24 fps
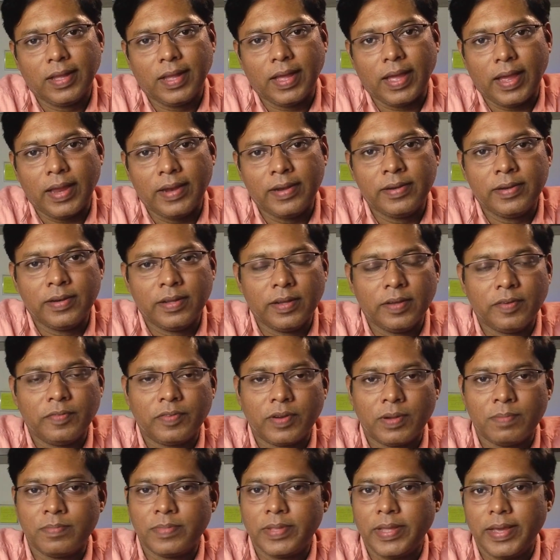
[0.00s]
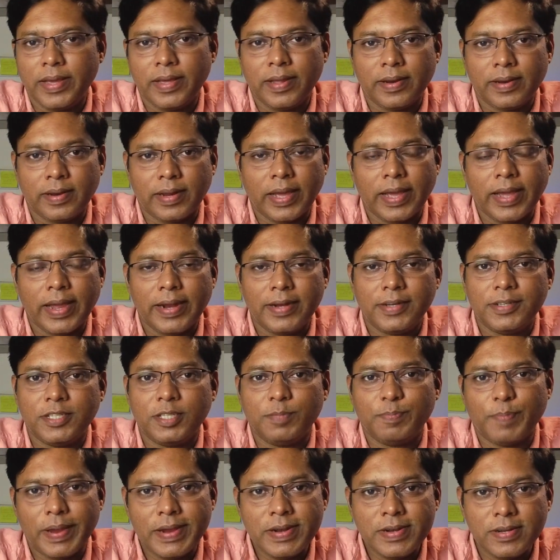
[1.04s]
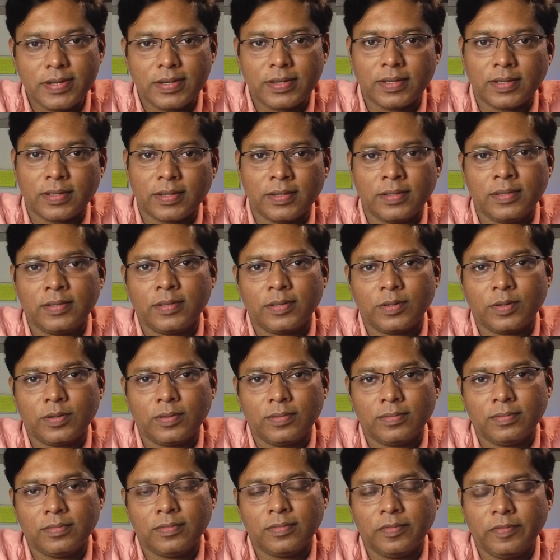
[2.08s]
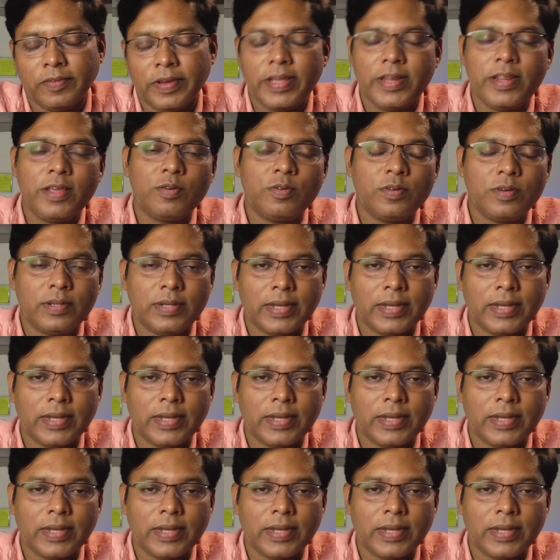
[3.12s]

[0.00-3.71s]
and from there I had spent very good